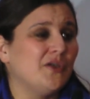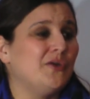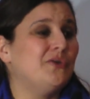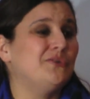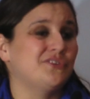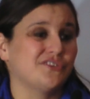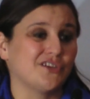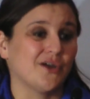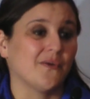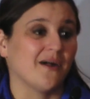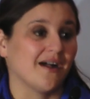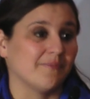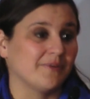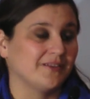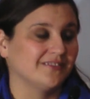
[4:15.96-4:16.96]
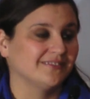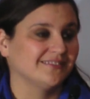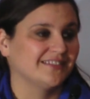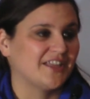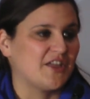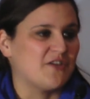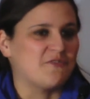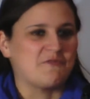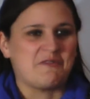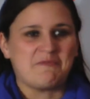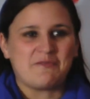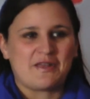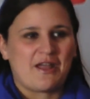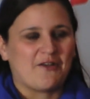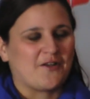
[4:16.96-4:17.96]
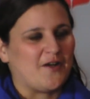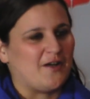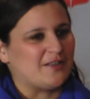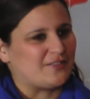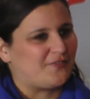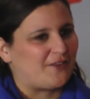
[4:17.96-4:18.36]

who show up. When we put out calls